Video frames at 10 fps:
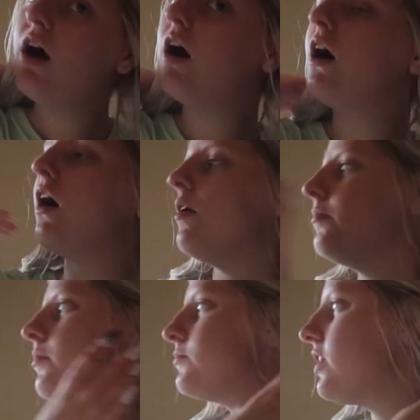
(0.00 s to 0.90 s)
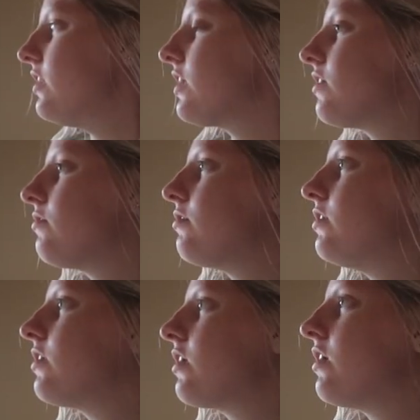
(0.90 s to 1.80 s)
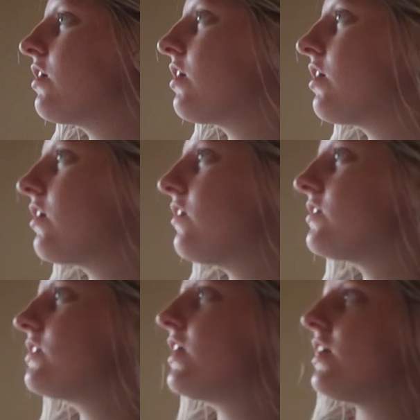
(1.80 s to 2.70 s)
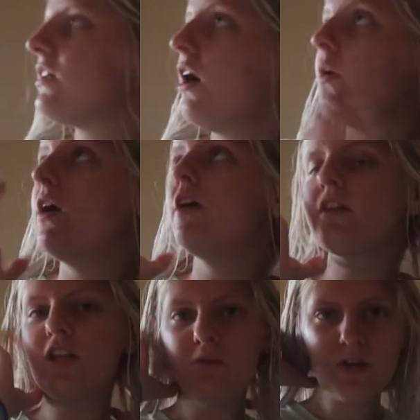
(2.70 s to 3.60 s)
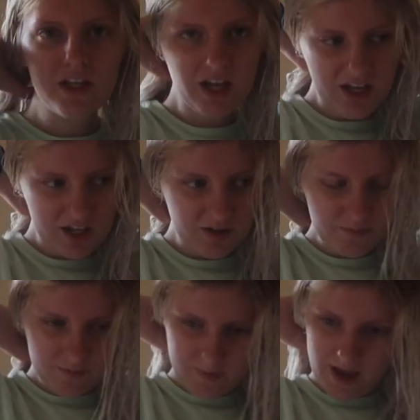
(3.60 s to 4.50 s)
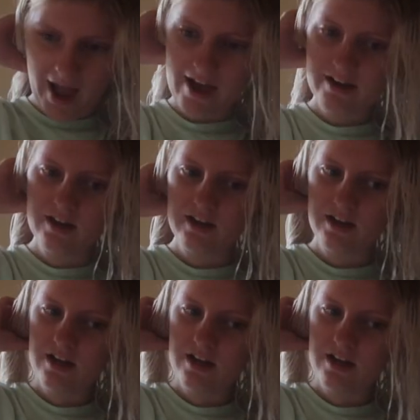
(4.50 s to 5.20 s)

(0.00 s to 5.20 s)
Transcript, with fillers: I'm trying to think of, what was I saying? Oh, then we came back,